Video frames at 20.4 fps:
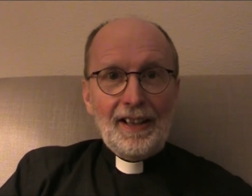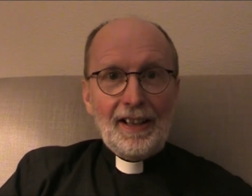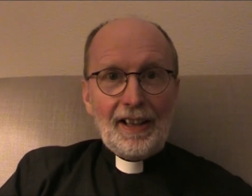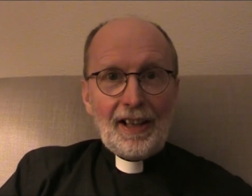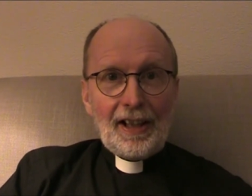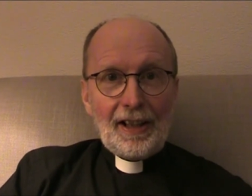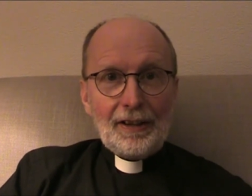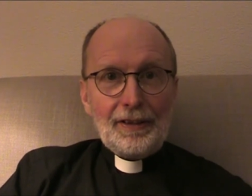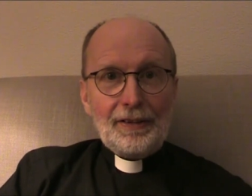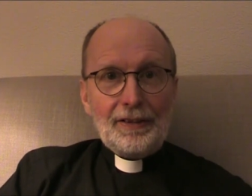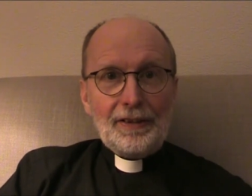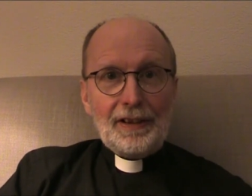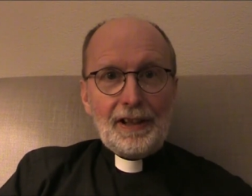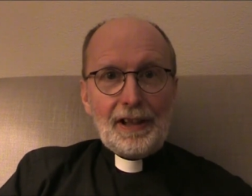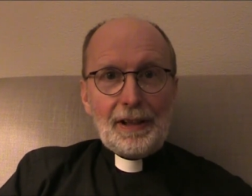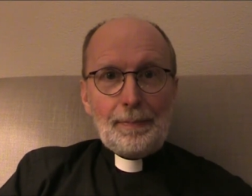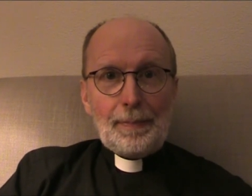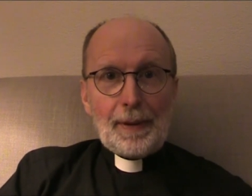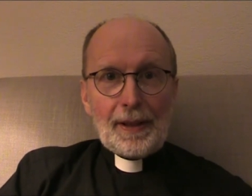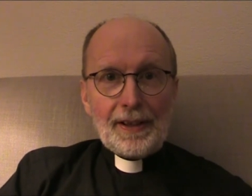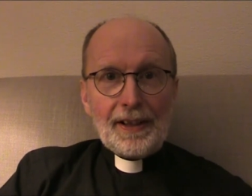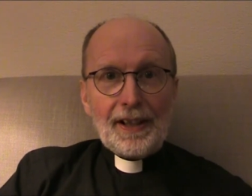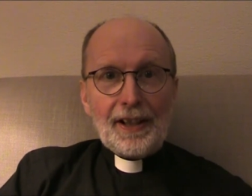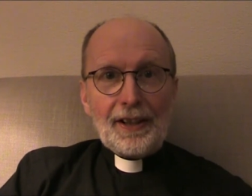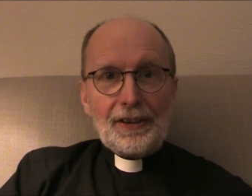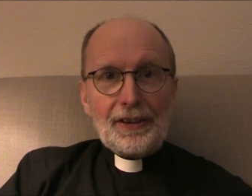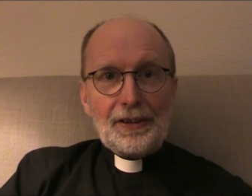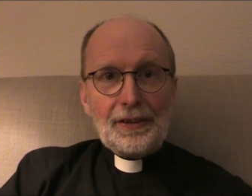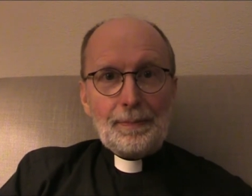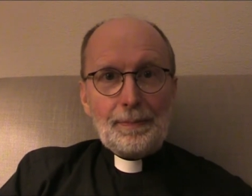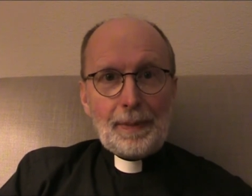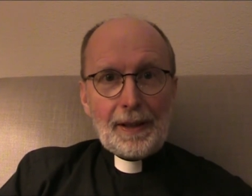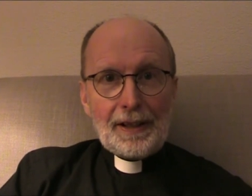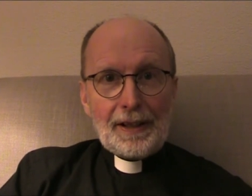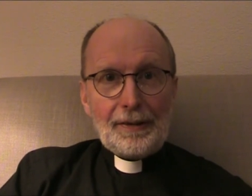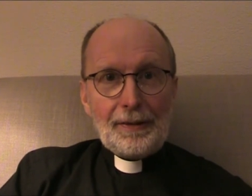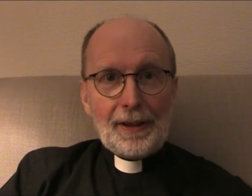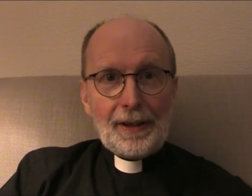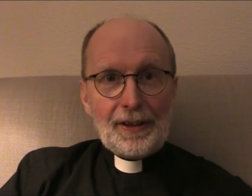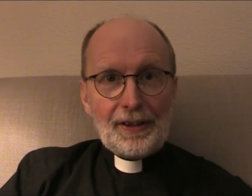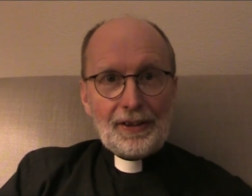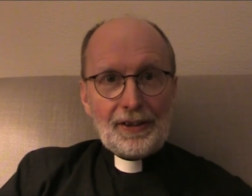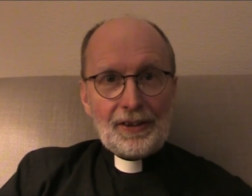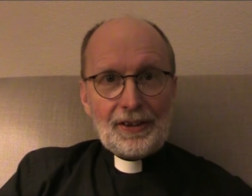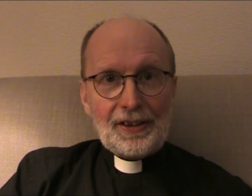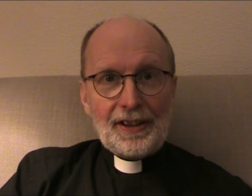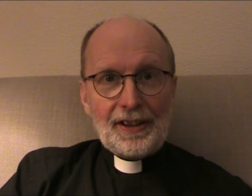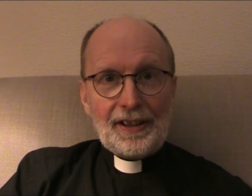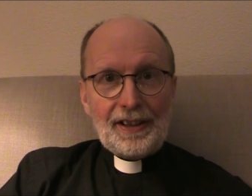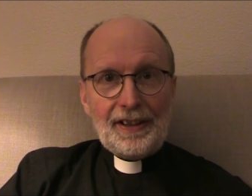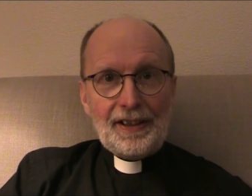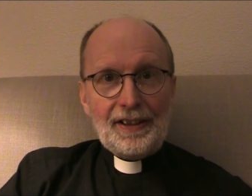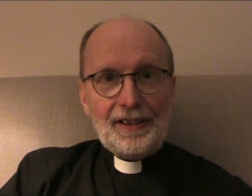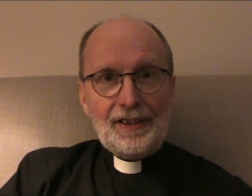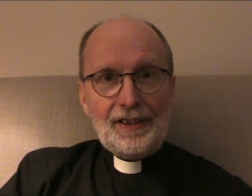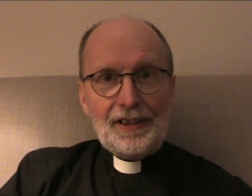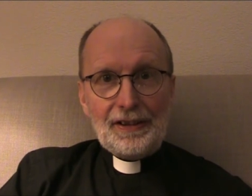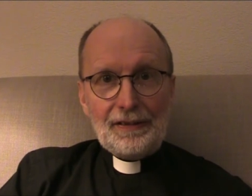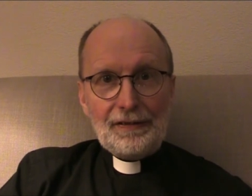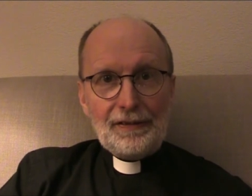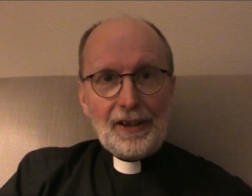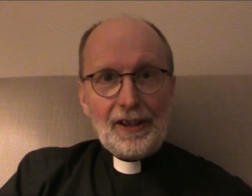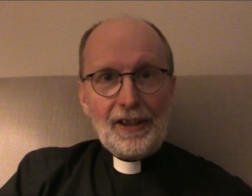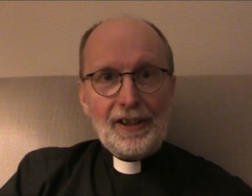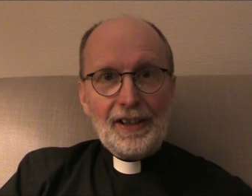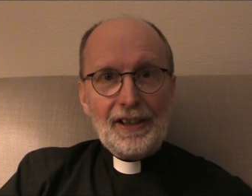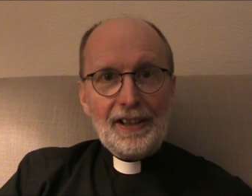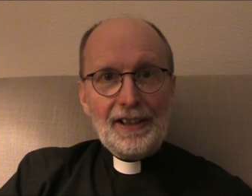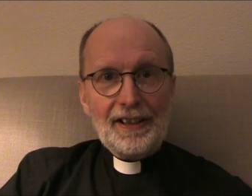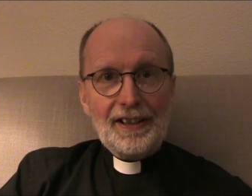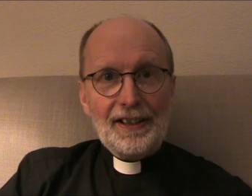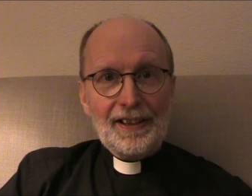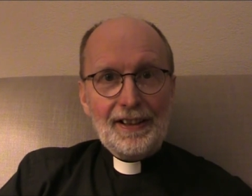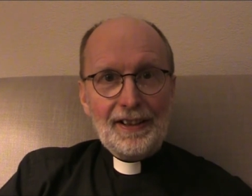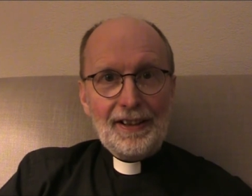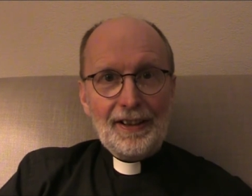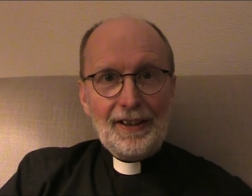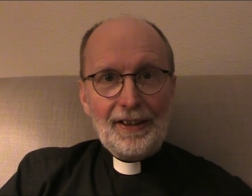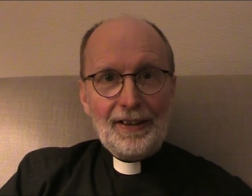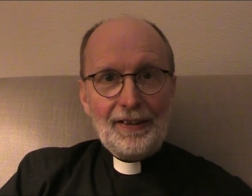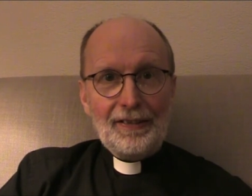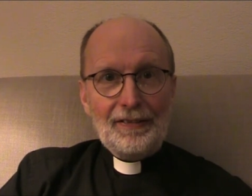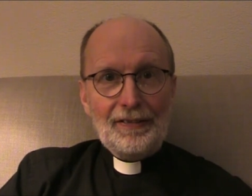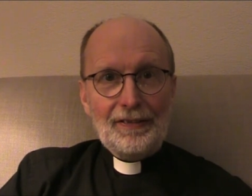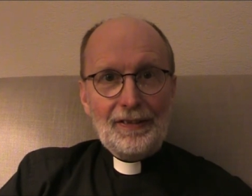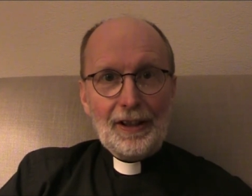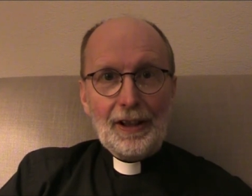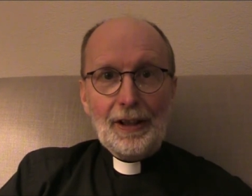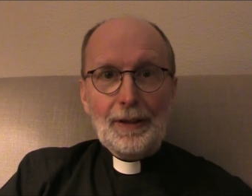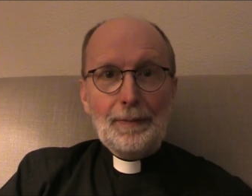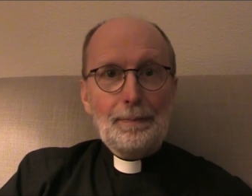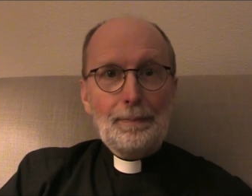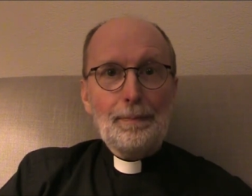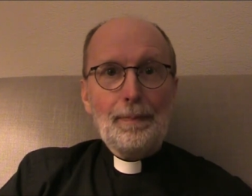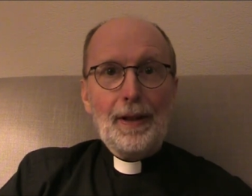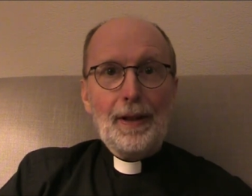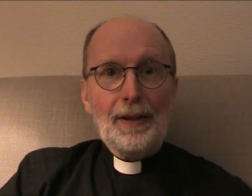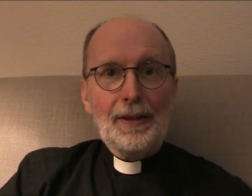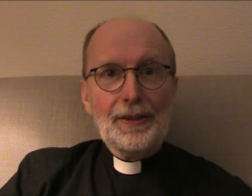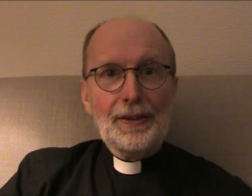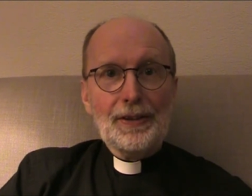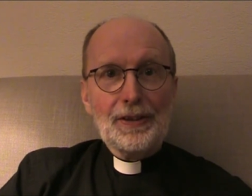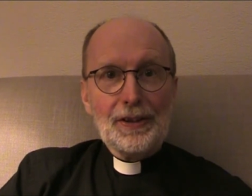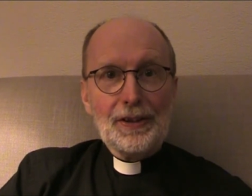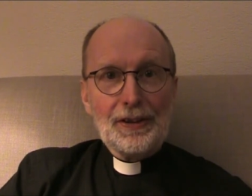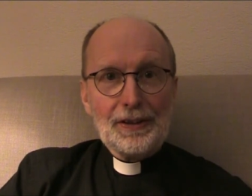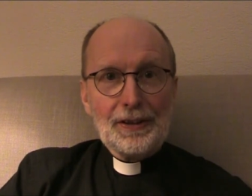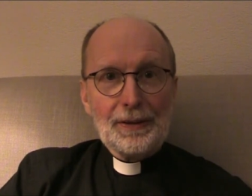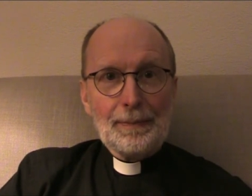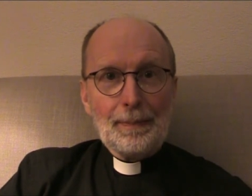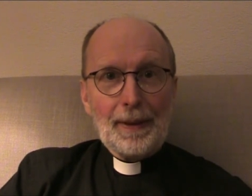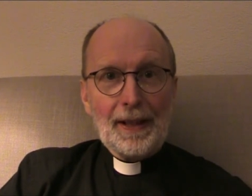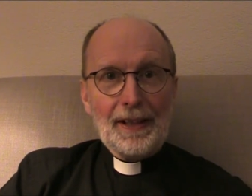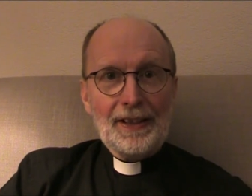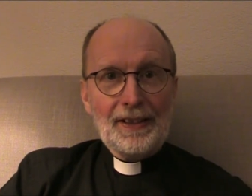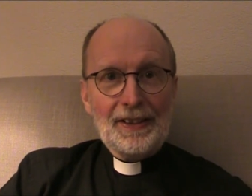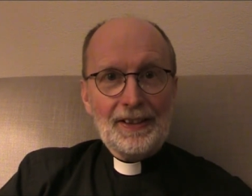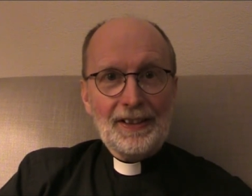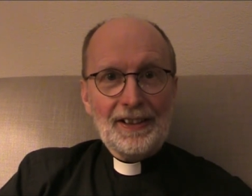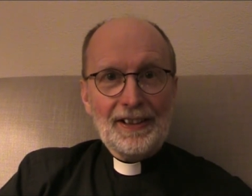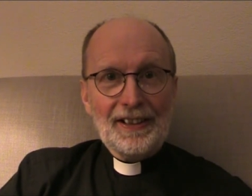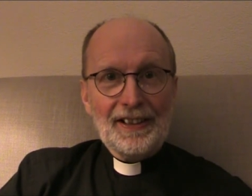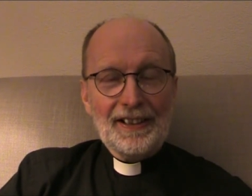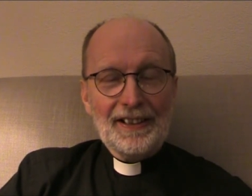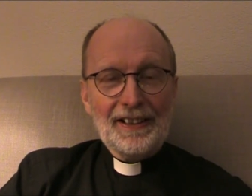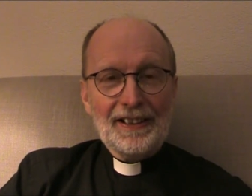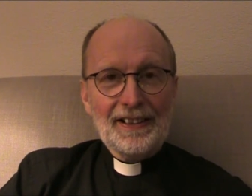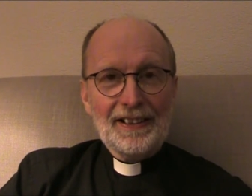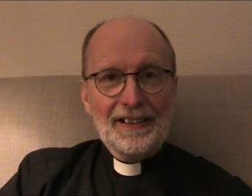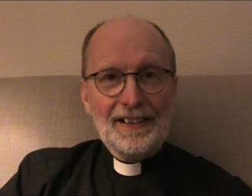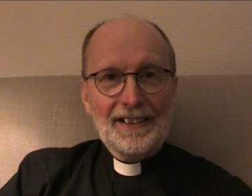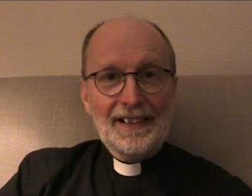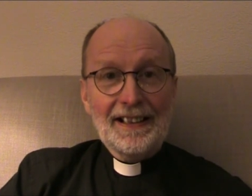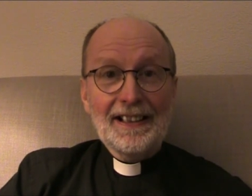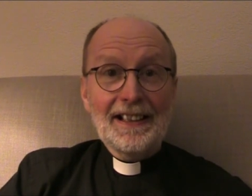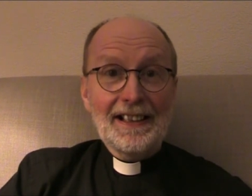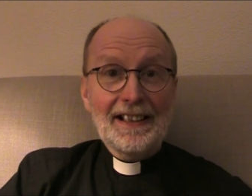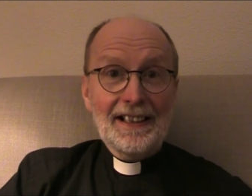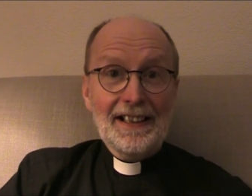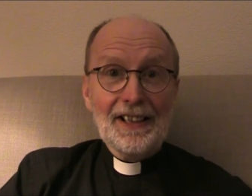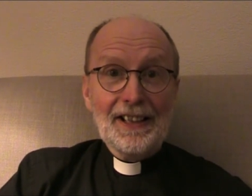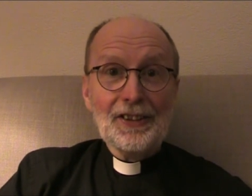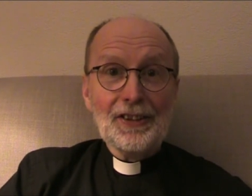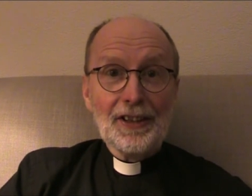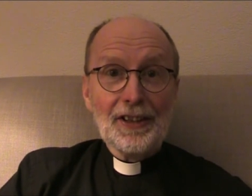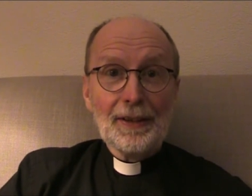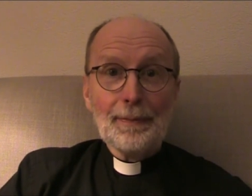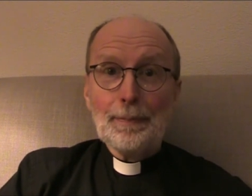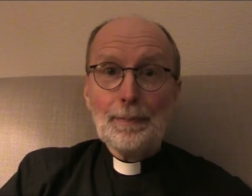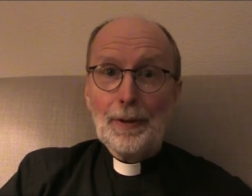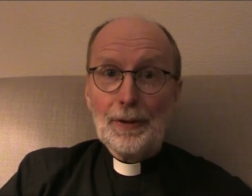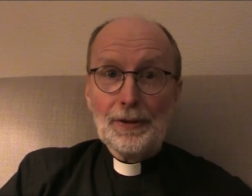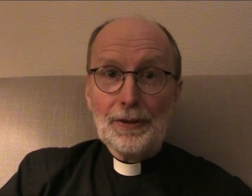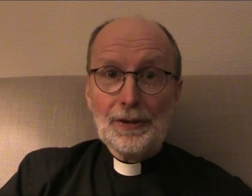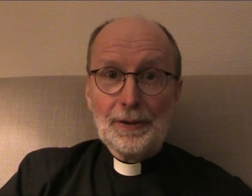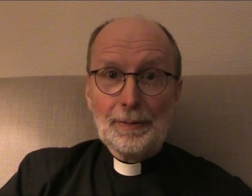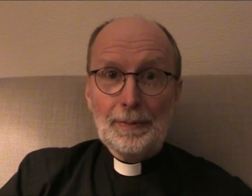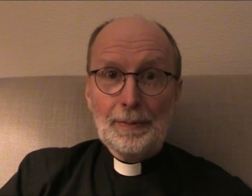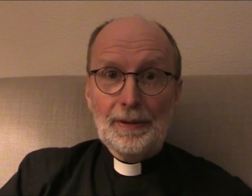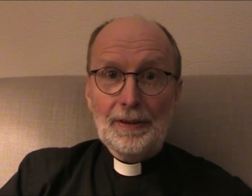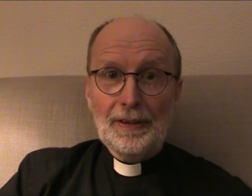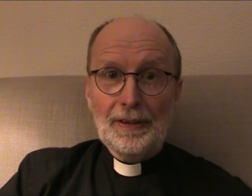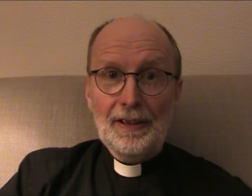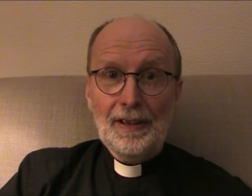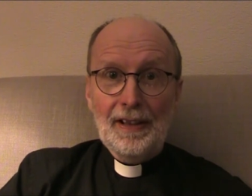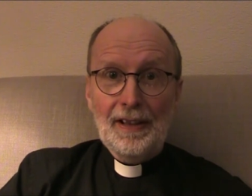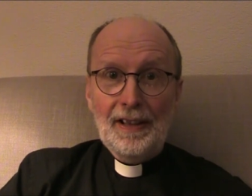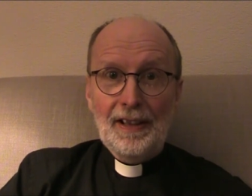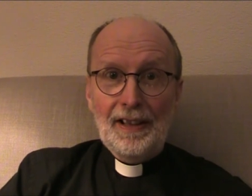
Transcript: only by experiencing divine love and participating it is that possible.